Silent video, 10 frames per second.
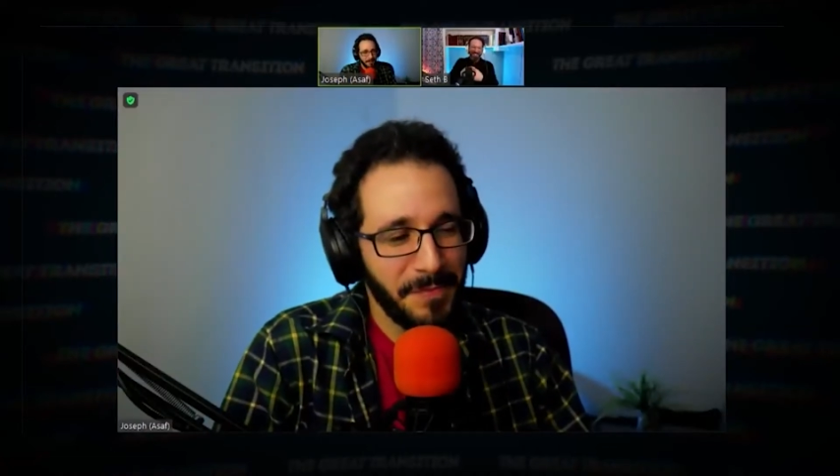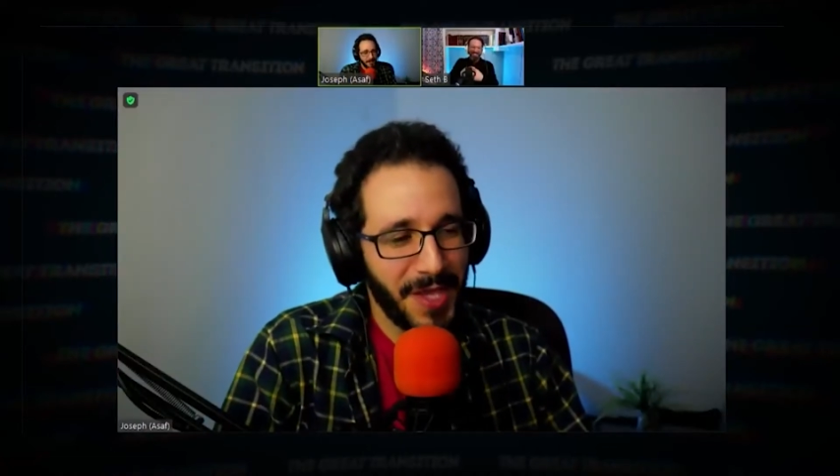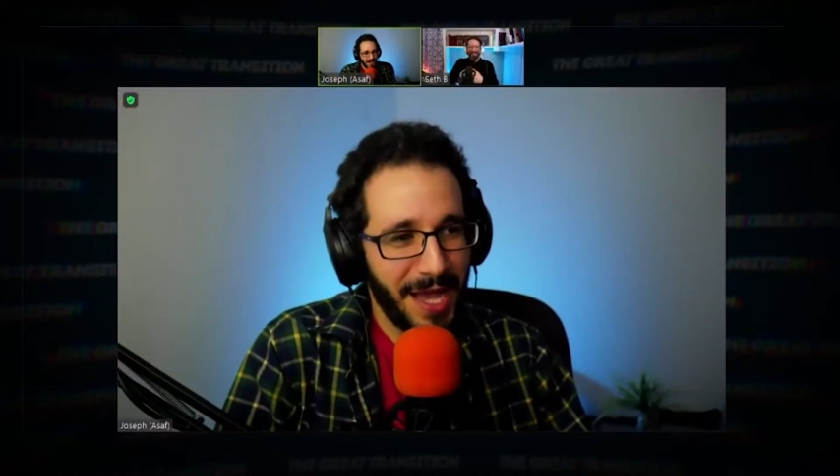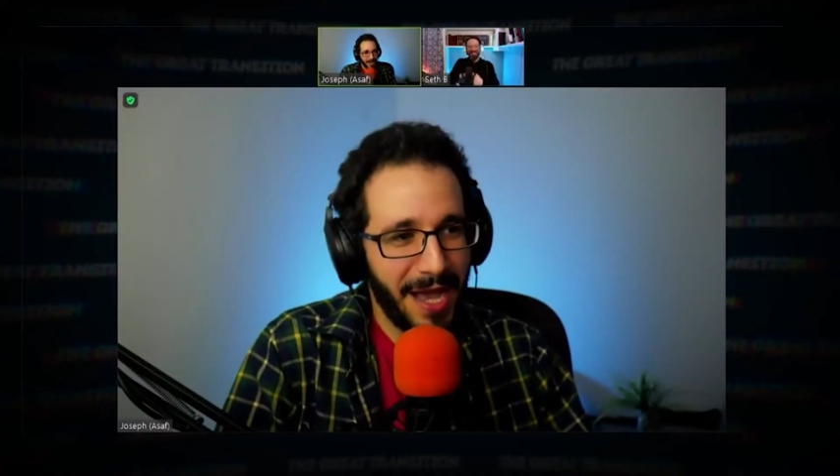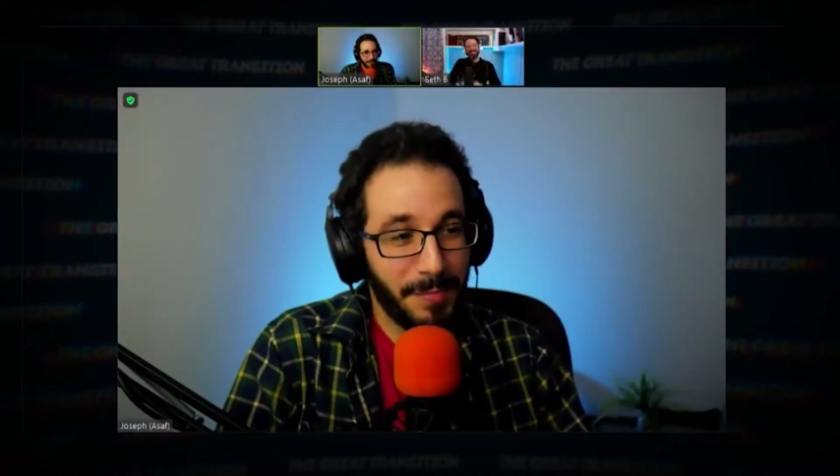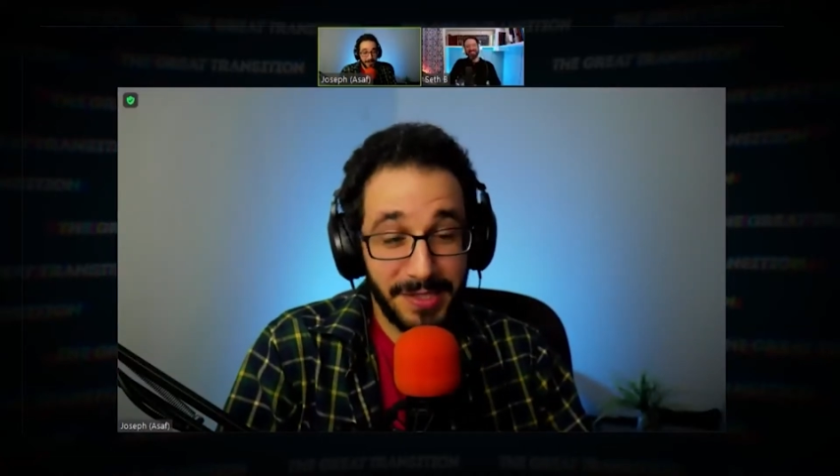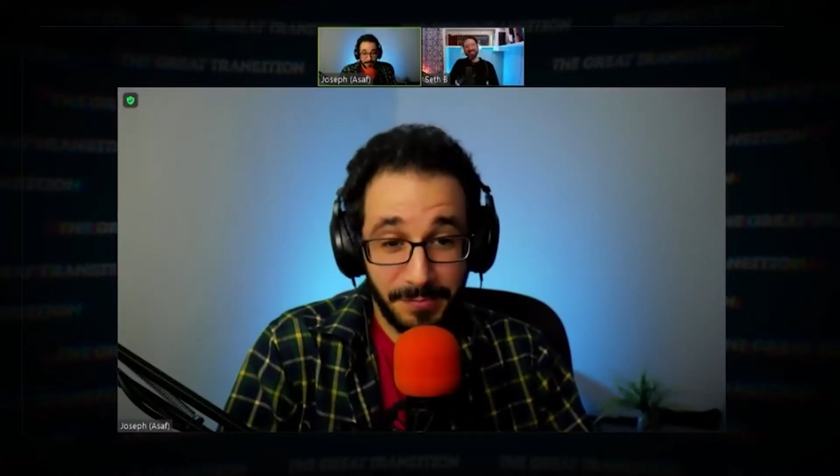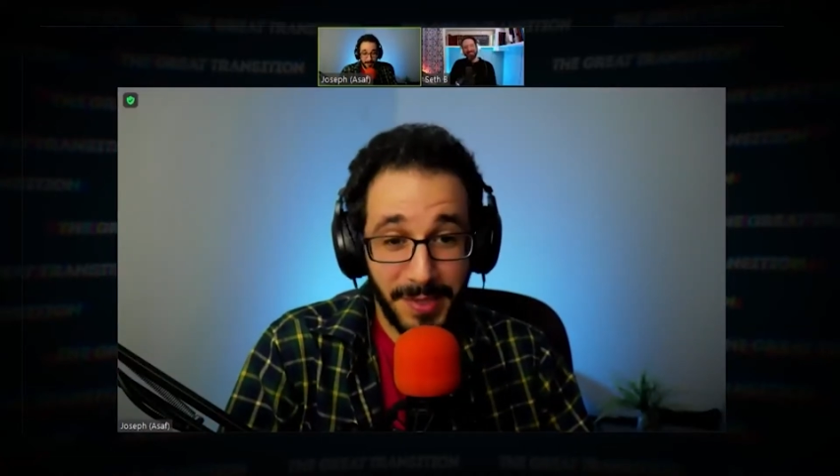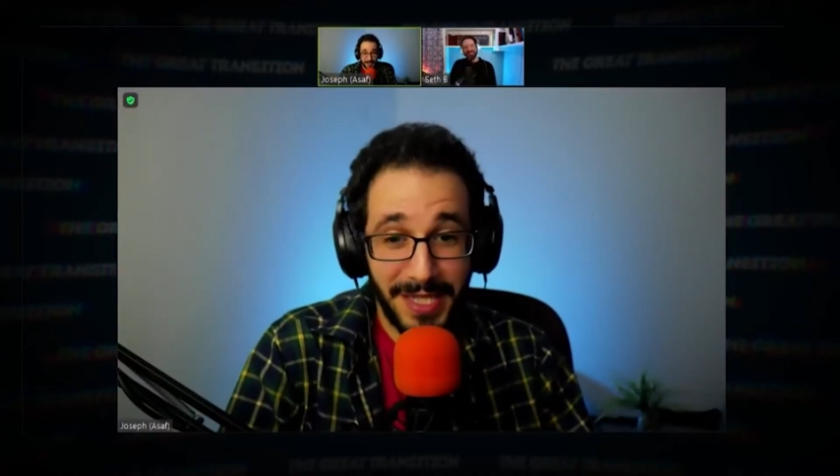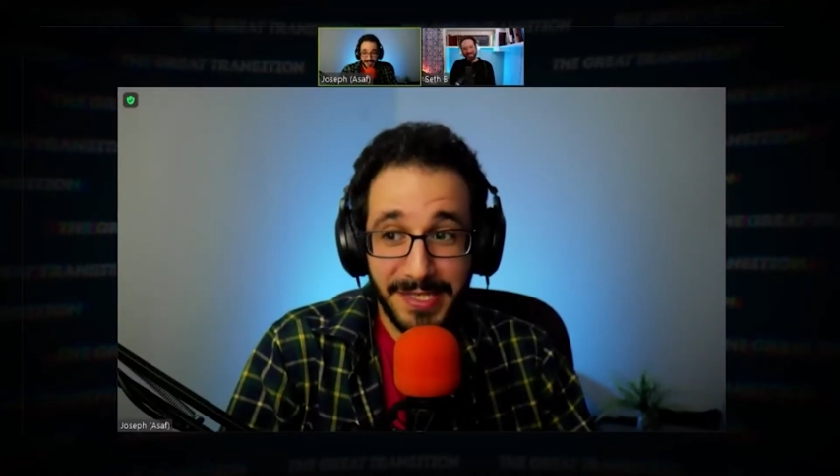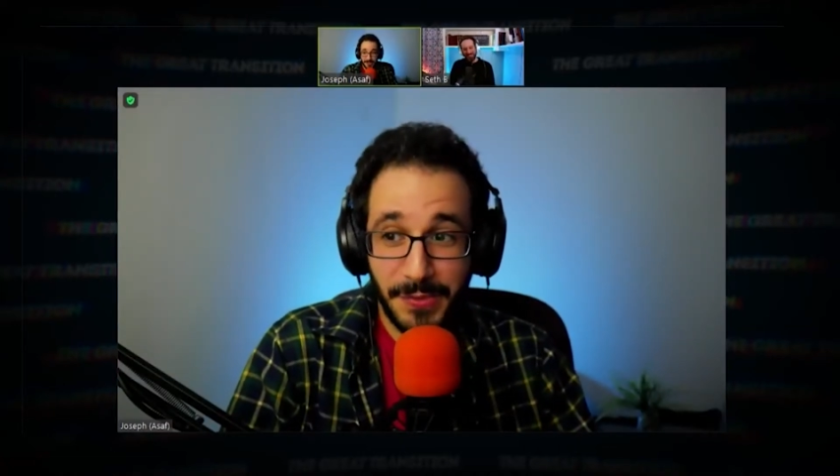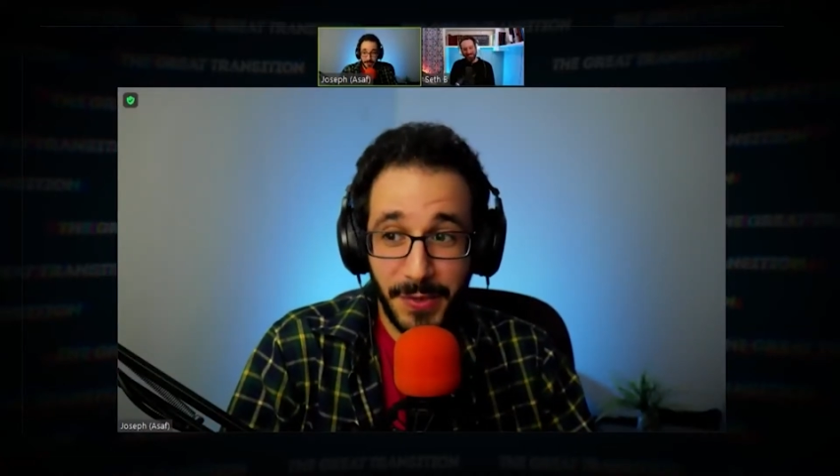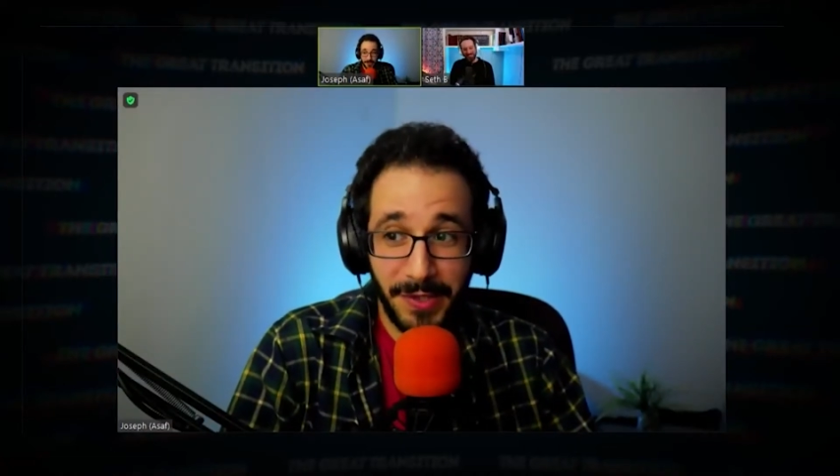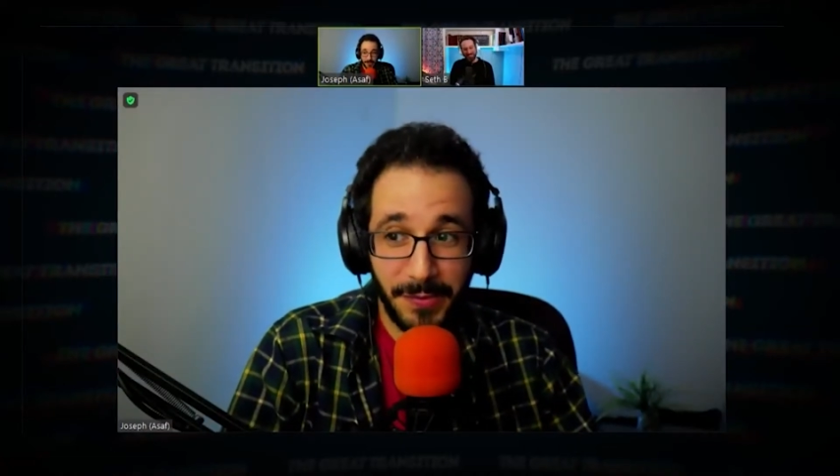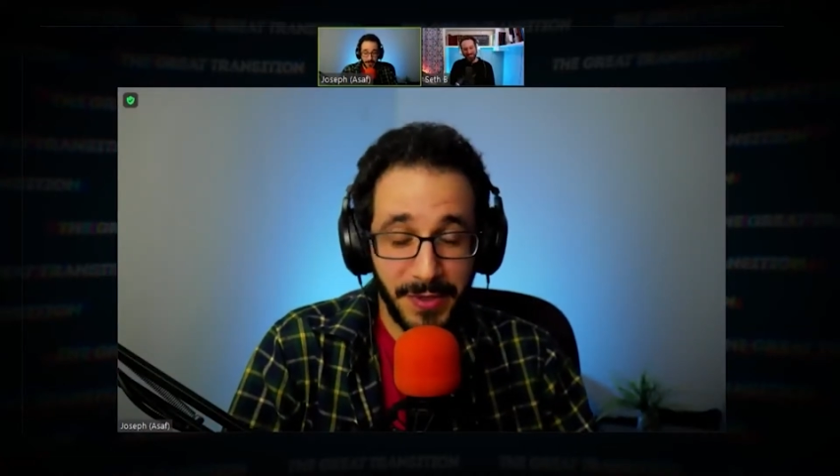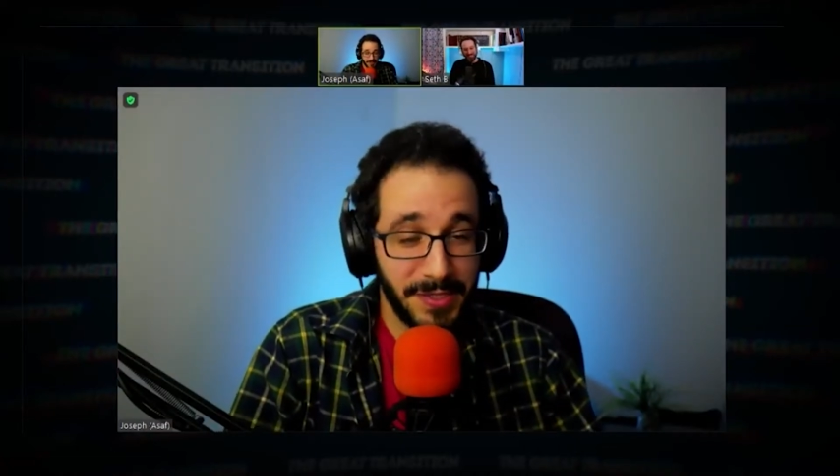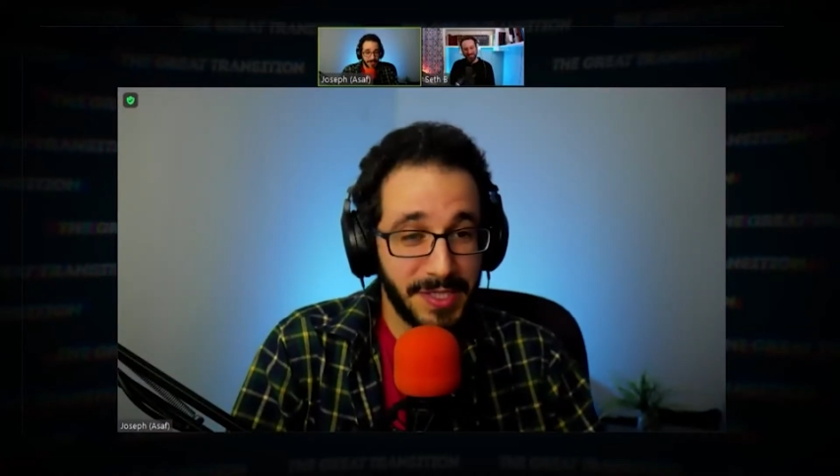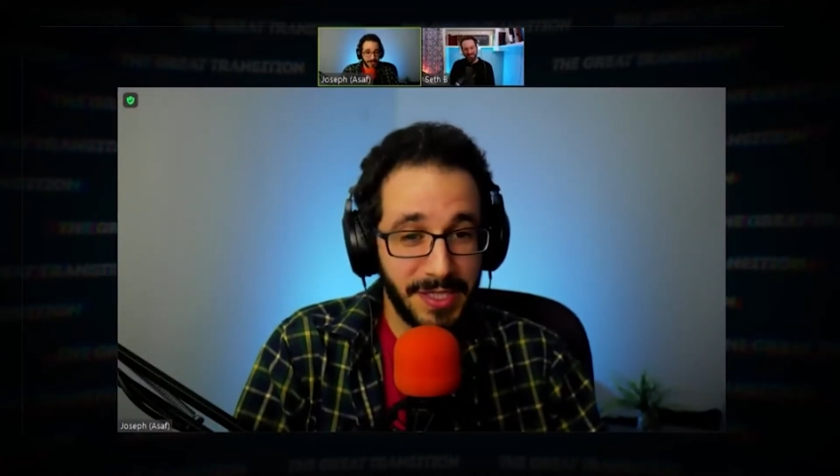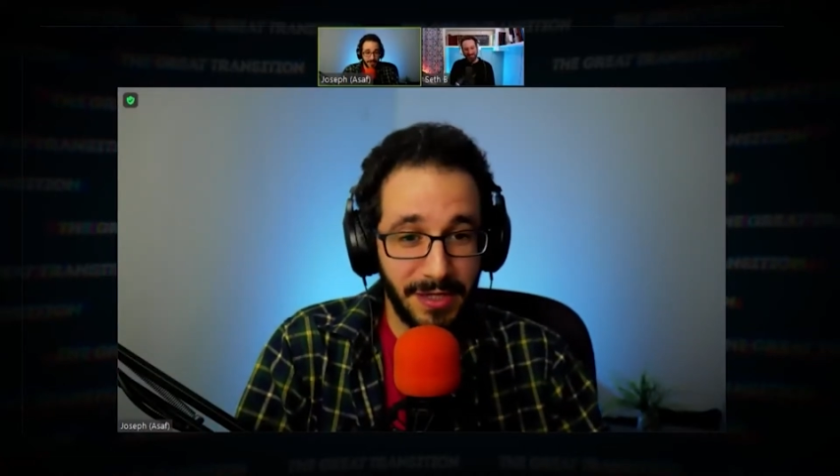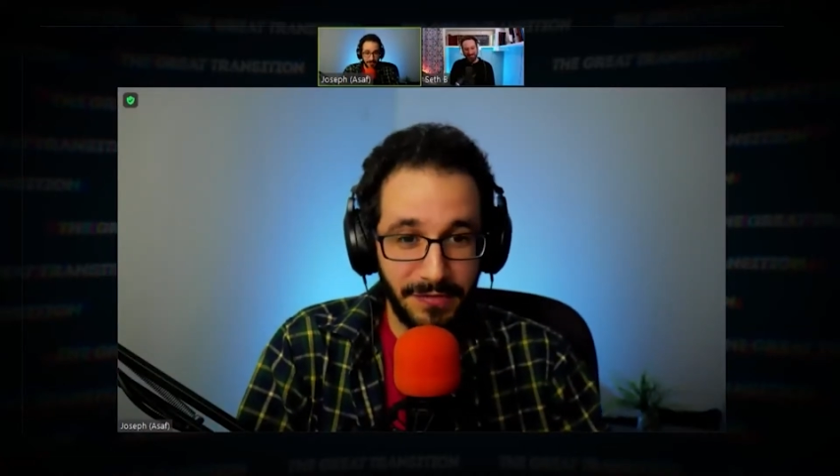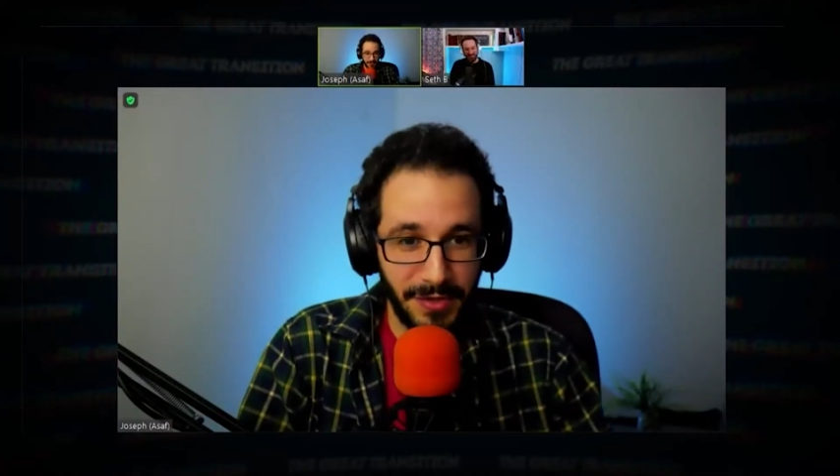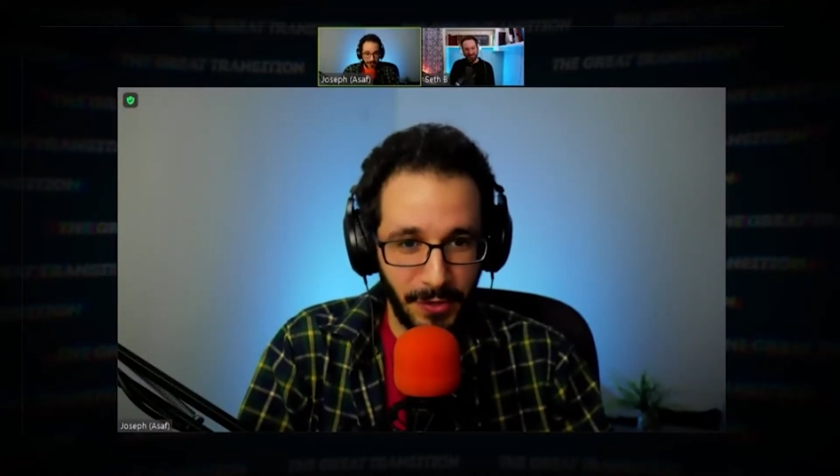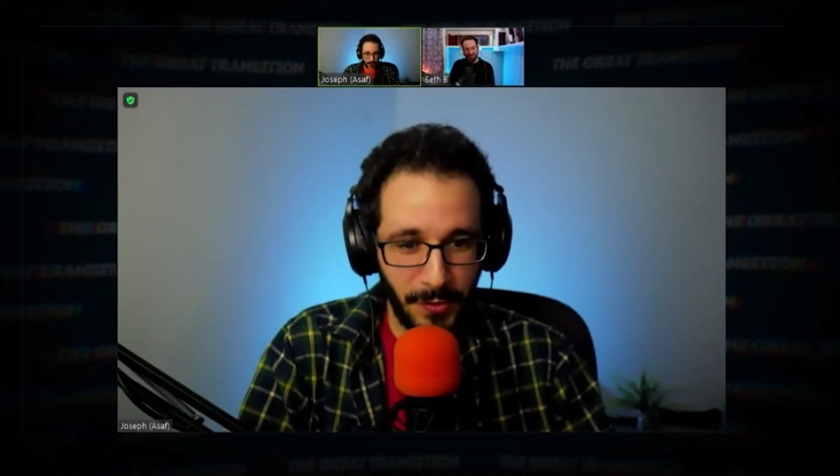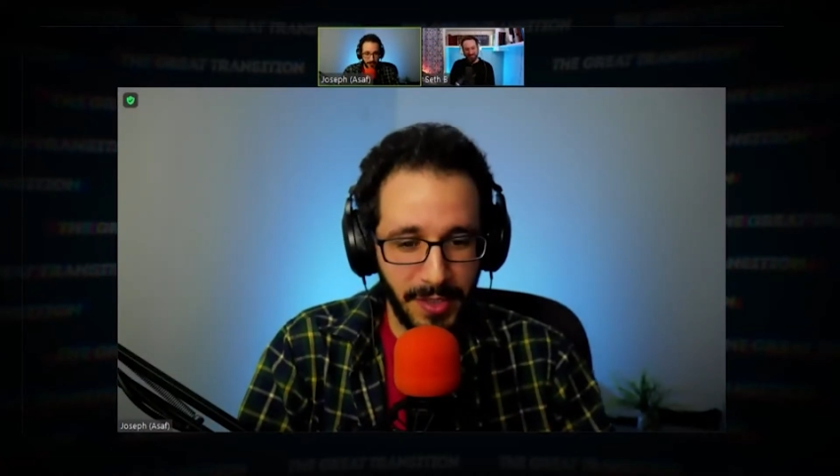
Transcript: But it's weird stuff though.